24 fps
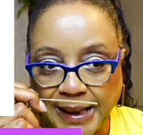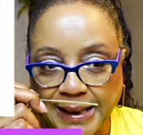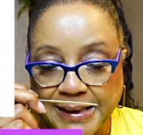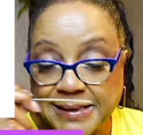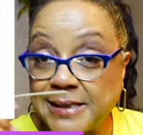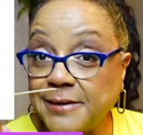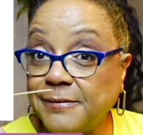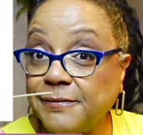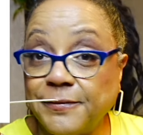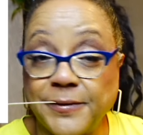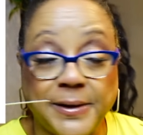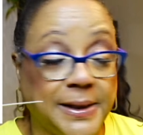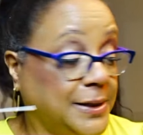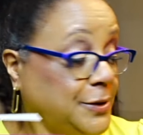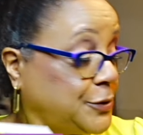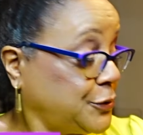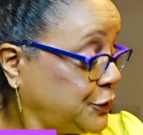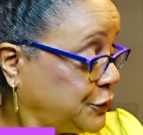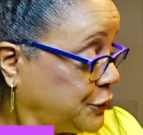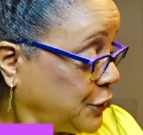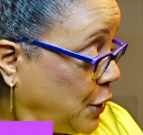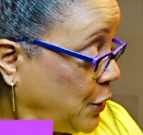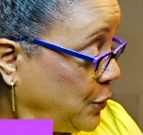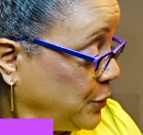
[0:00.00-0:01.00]
Different,
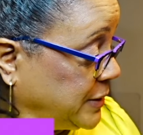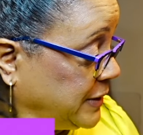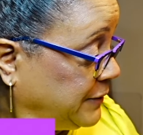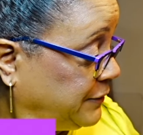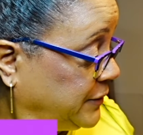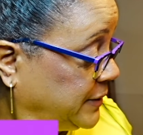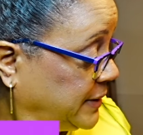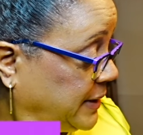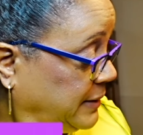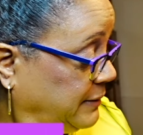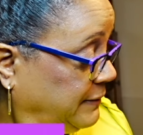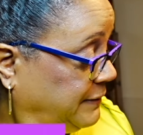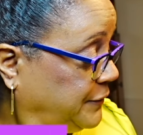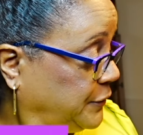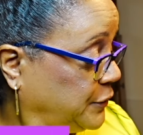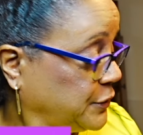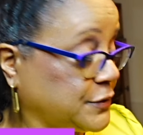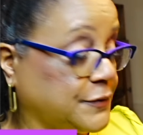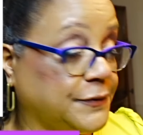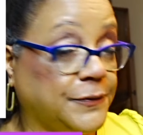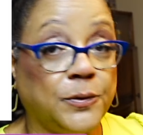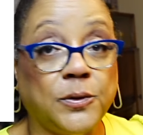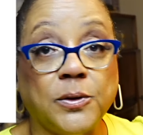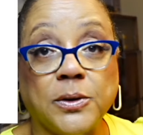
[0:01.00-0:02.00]
so different than the
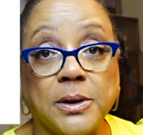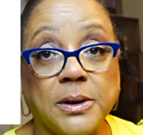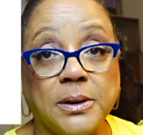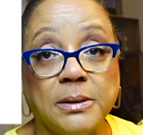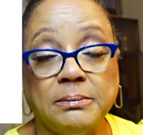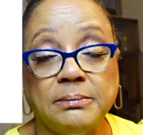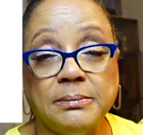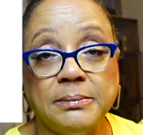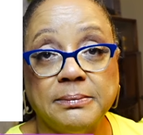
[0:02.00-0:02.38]
first four.